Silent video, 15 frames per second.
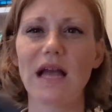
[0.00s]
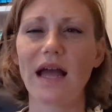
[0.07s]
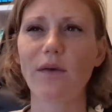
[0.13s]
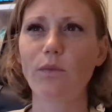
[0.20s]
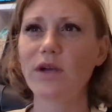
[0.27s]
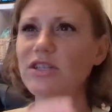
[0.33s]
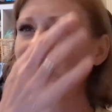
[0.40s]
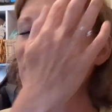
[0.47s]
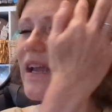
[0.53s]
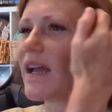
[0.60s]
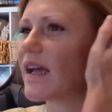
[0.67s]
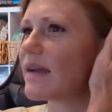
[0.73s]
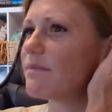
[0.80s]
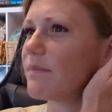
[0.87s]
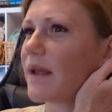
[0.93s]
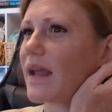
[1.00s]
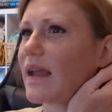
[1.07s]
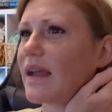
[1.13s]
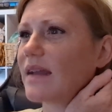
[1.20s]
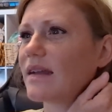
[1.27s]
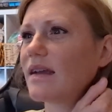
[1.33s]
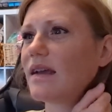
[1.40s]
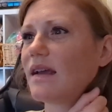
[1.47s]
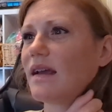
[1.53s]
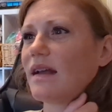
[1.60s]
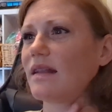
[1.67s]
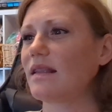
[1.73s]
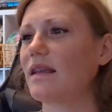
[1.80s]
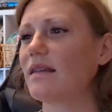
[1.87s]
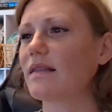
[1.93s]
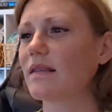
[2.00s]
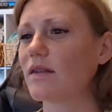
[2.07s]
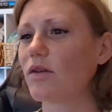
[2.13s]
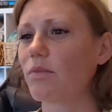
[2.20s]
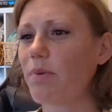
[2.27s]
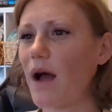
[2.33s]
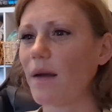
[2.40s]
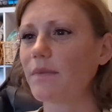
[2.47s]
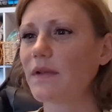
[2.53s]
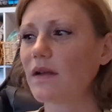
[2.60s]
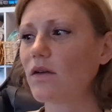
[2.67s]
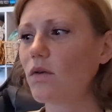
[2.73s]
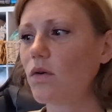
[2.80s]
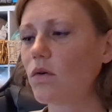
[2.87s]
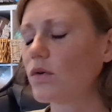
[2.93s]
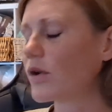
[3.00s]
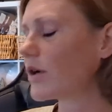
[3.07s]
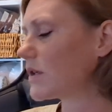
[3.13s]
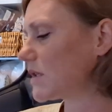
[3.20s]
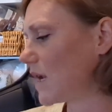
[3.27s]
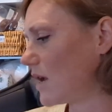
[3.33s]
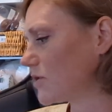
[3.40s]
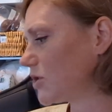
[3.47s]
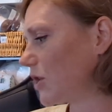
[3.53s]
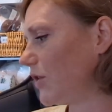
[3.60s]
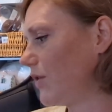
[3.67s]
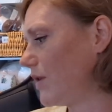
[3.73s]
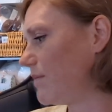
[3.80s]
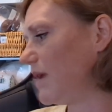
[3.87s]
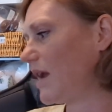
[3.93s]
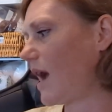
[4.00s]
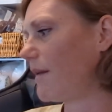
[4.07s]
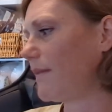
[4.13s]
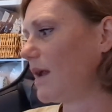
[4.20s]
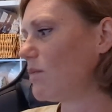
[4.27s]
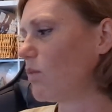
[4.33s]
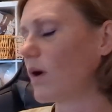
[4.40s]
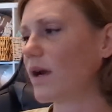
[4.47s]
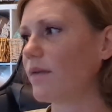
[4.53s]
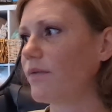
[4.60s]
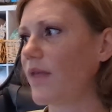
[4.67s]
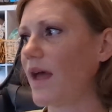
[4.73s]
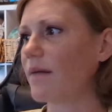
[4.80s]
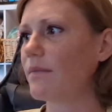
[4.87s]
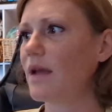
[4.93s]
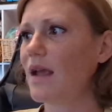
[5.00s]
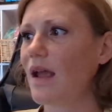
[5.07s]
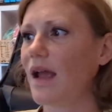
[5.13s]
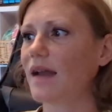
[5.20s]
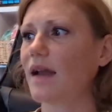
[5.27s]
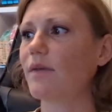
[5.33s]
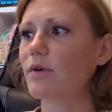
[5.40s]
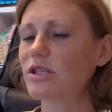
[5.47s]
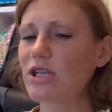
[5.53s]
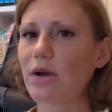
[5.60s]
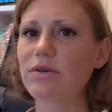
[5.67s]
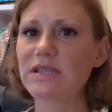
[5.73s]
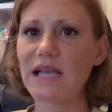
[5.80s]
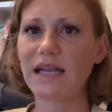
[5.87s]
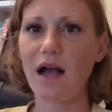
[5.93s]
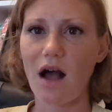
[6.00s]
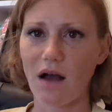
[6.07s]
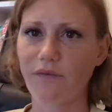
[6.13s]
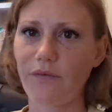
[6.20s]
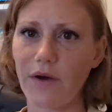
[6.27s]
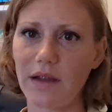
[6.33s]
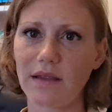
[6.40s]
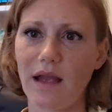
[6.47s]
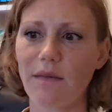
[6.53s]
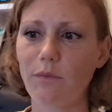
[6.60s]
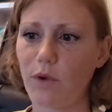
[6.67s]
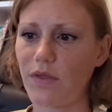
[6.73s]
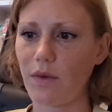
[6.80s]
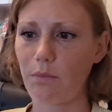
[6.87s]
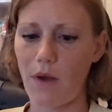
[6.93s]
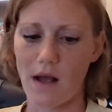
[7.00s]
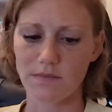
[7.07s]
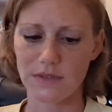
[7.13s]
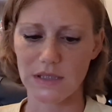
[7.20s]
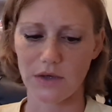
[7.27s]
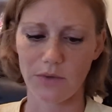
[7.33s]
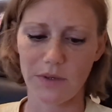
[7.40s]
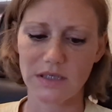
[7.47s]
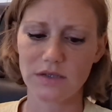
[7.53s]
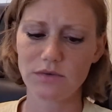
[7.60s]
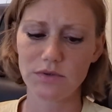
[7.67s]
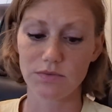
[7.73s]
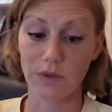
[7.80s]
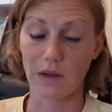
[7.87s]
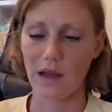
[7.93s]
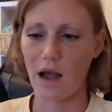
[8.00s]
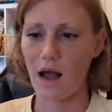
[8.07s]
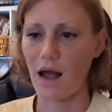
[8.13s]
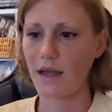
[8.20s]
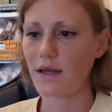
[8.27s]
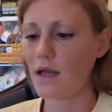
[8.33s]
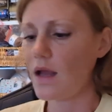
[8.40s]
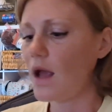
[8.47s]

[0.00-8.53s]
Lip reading: I wish I had made these little popsicle holders, and I'll show you in a minute. I made one of them, and I wish I was like offering them with a popsicle because it was really hot.